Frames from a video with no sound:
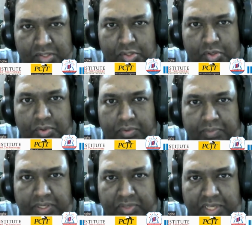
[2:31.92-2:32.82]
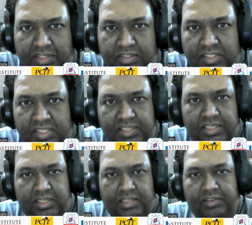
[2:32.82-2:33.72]
So when you take a three-year
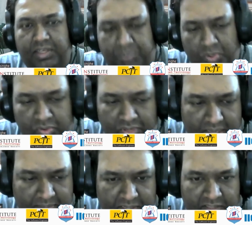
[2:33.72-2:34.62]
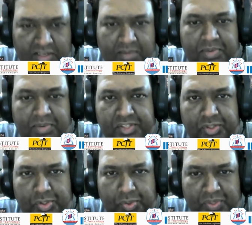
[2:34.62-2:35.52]
degree program and compress it to
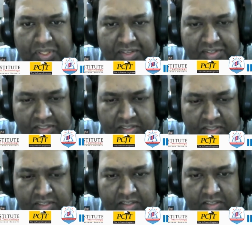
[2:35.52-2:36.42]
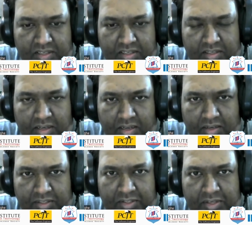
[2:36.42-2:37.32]
two years, mm -hmm. uh,
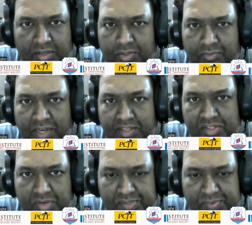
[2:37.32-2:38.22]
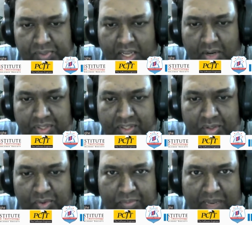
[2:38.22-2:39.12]
did, didn't you find it stressful? How did
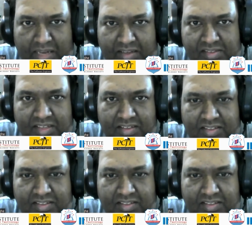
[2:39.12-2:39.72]
you balance it?